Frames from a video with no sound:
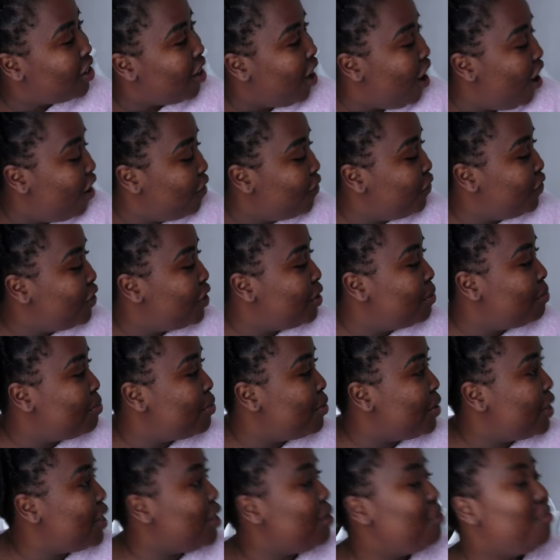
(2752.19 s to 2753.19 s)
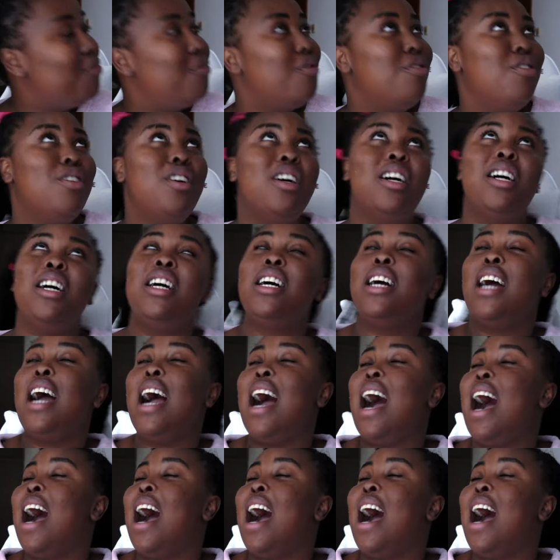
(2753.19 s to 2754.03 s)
comfortable anymore.